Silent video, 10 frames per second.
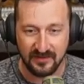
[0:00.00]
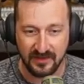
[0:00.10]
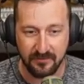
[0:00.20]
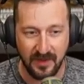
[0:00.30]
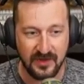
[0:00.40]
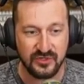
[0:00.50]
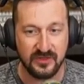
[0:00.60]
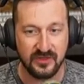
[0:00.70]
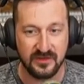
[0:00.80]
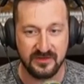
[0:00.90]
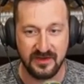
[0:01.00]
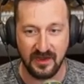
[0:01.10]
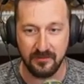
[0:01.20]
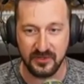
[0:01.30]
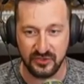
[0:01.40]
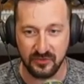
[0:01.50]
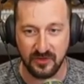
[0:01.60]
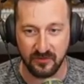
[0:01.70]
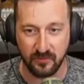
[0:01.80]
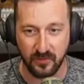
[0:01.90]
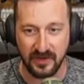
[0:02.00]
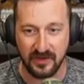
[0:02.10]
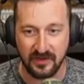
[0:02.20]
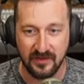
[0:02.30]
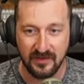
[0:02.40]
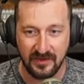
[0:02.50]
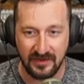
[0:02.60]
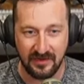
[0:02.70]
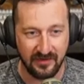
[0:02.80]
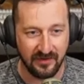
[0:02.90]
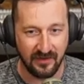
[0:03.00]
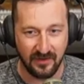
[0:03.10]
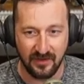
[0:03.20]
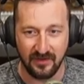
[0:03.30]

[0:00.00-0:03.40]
Like, imagine the damage you could wreak in